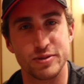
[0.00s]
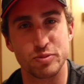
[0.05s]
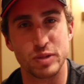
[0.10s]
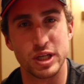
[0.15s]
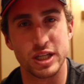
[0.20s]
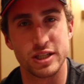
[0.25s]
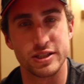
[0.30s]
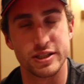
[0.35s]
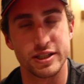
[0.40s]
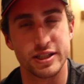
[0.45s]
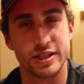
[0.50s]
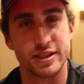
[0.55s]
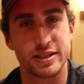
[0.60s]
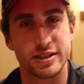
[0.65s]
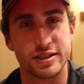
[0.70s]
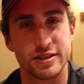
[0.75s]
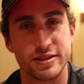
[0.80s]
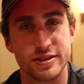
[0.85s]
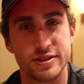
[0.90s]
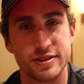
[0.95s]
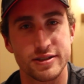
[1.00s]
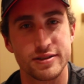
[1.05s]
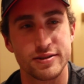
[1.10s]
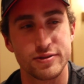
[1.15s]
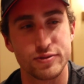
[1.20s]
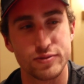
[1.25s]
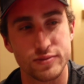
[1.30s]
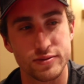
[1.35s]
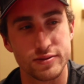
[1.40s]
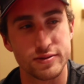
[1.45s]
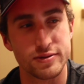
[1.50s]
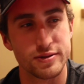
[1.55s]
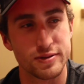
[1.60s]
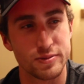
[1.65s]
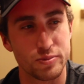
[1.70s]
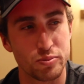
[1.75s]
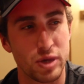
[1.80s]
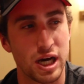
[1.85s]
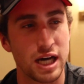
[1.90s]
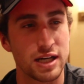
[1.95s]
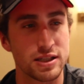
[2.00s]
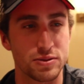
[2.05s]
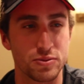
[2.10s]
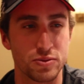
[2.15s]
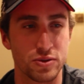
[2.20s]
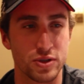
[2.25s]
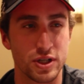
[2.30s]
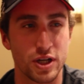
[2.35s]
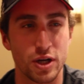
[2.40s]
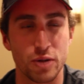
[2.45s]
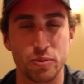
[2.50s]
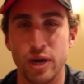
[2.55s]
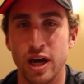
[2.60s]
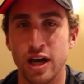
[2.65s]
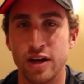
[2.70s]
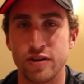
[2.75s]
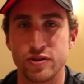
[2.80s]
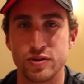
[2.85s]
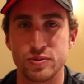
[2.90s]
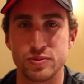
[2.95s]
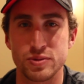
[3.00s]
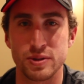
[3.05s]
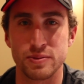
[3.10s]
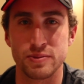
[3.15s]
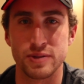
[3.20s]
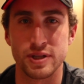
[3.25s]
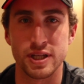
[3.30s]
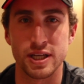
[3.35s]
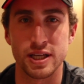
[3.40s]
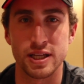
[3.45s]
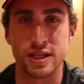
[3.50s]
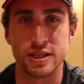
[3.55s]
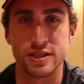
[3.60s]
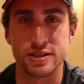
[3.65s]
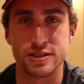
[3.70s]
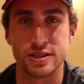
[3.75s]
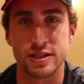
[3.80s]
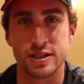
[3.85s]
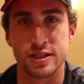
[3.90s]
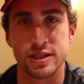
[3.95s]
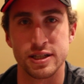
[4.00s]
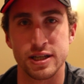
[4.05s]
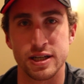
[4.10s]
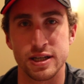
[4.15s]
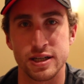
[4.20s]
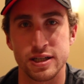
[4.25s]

makes it possible to come back from something like this, and